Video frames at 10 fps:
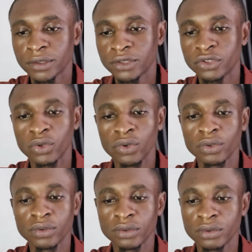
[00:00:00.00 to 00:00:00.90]

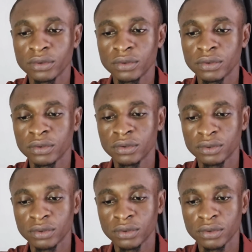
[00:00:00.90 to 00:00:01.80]
So,
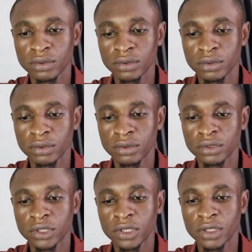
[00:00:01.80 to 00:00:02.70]

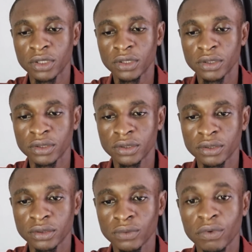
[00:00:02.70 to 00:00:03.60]
okay,
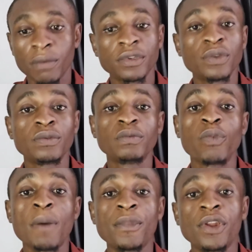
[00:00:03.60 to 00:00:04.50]

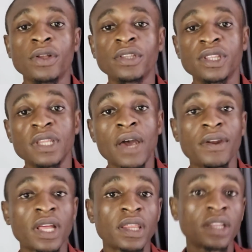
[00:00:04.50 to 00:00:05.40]

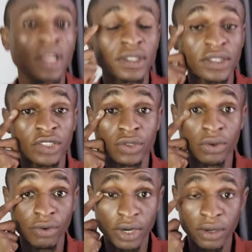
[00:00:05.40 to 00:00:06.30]

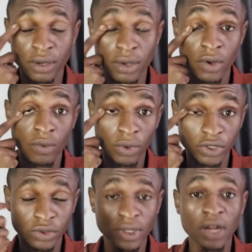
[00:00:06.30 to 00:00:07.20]
1,903,600 was
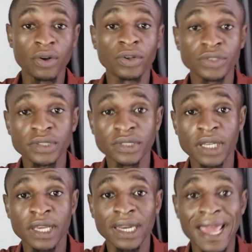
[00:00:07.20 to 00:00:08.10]
the total cost
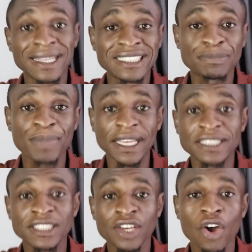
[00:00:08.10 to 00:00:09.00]
that the client
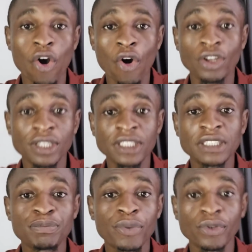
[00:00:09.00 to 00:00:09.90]
spent on
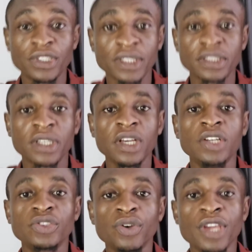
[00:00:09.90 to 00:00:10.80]
this project.
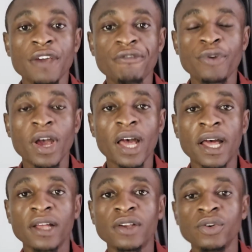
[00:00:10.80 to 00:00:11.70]
So if you
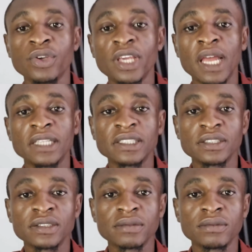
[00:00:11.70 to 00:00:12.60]
are looking
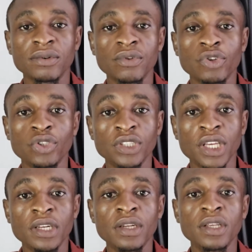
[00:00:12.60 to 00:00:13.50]
at
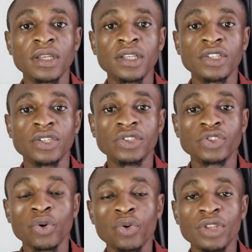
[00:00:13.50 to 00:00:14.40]
using
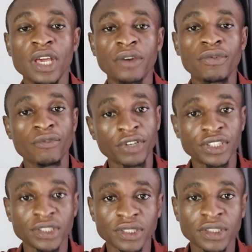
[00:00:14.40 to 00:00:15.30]
stone-coated roofing
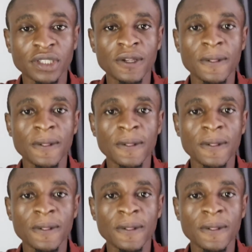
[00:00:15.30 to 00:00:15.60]
sheets,